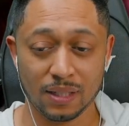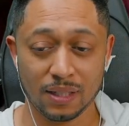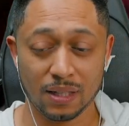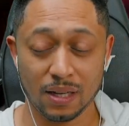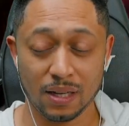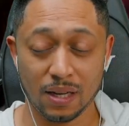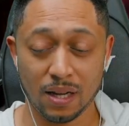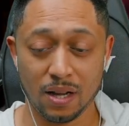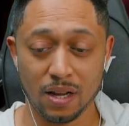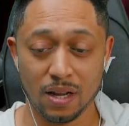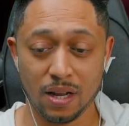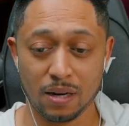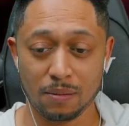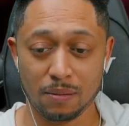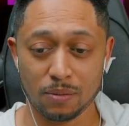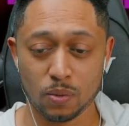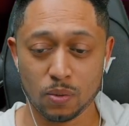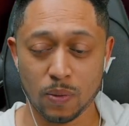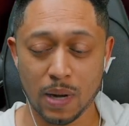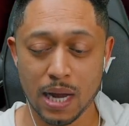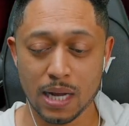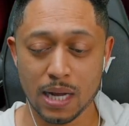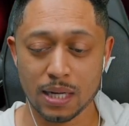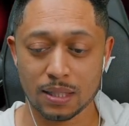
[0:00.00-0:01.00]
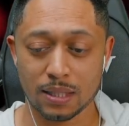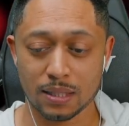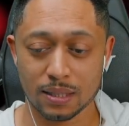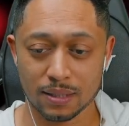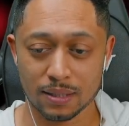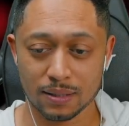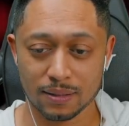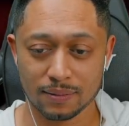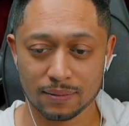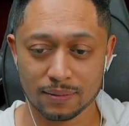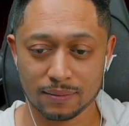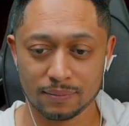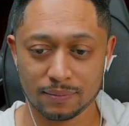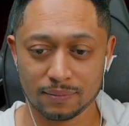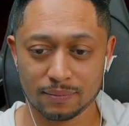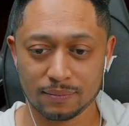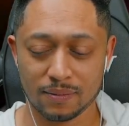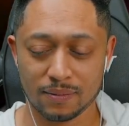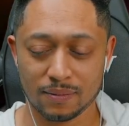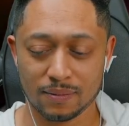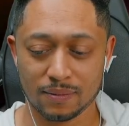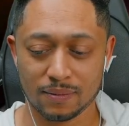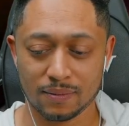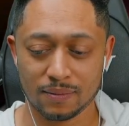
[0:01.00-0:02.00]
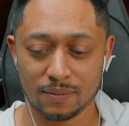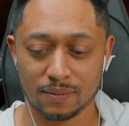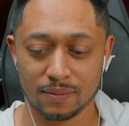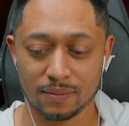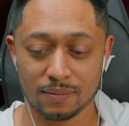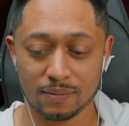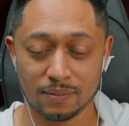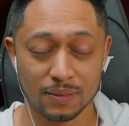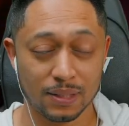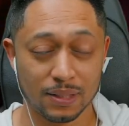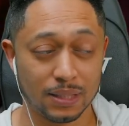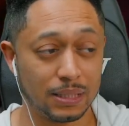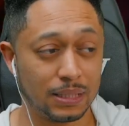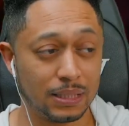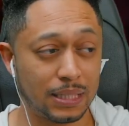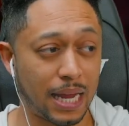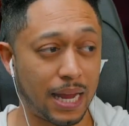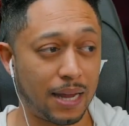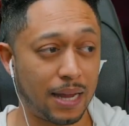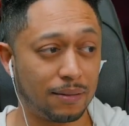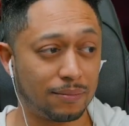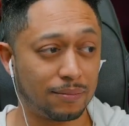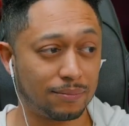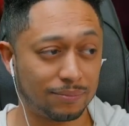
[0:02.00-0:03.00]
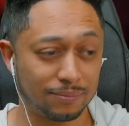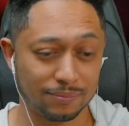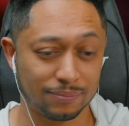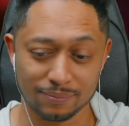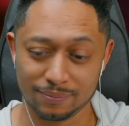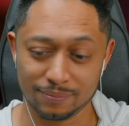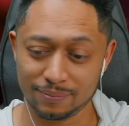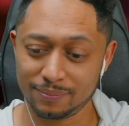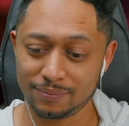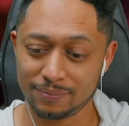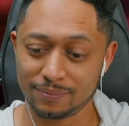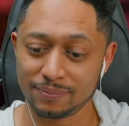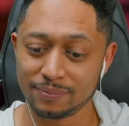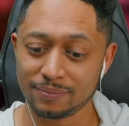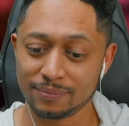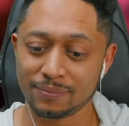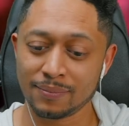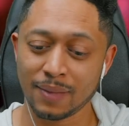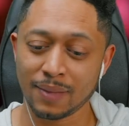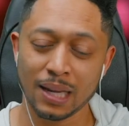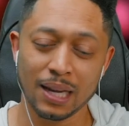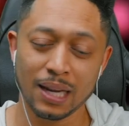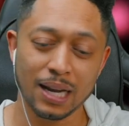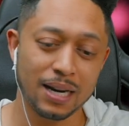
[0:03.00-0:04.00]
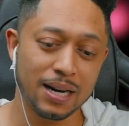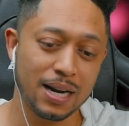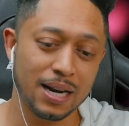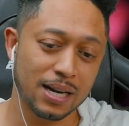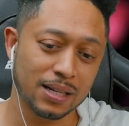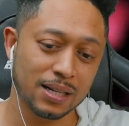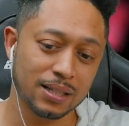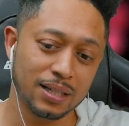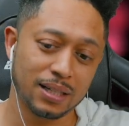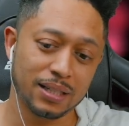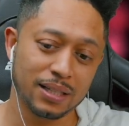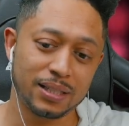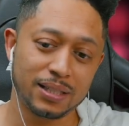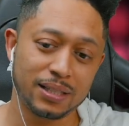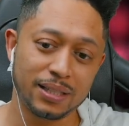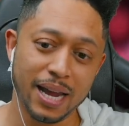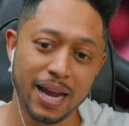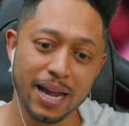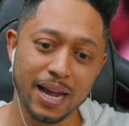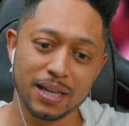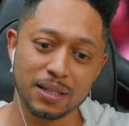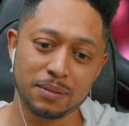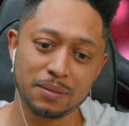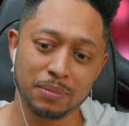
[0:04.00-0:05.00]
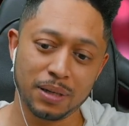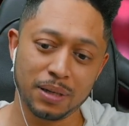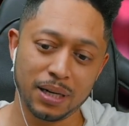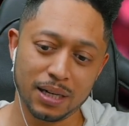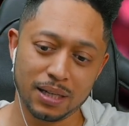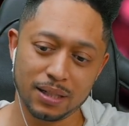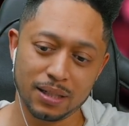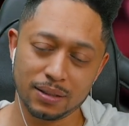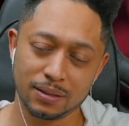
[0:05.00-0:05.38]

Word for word: Oh, you hit him twice? Damn. Got knocked into the stands, bruh.